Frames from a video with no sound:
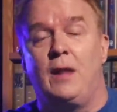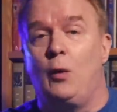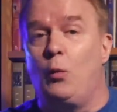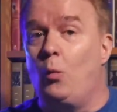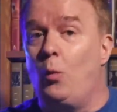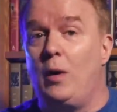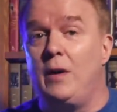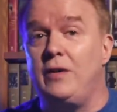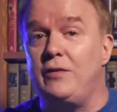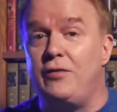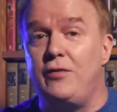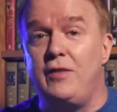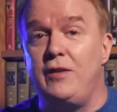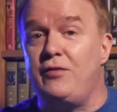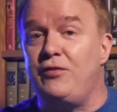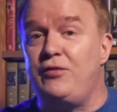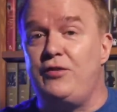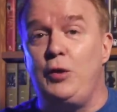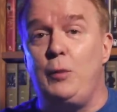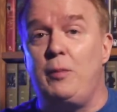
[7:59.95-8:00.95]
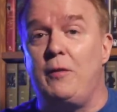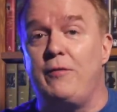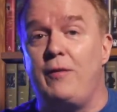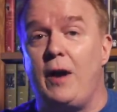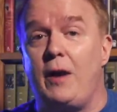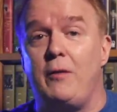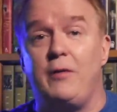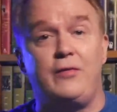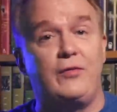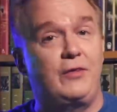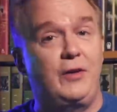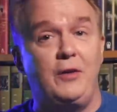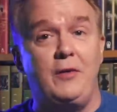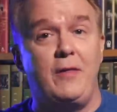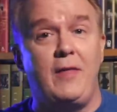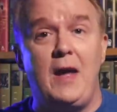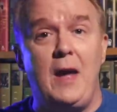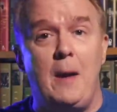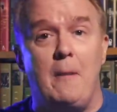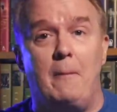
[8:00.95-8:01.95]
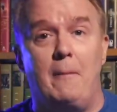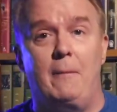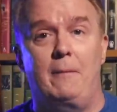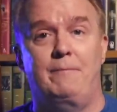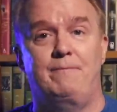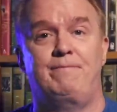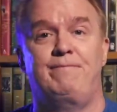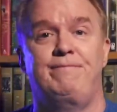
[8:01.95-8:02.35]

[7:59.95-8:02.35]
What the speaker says: What does this supervirus do to them?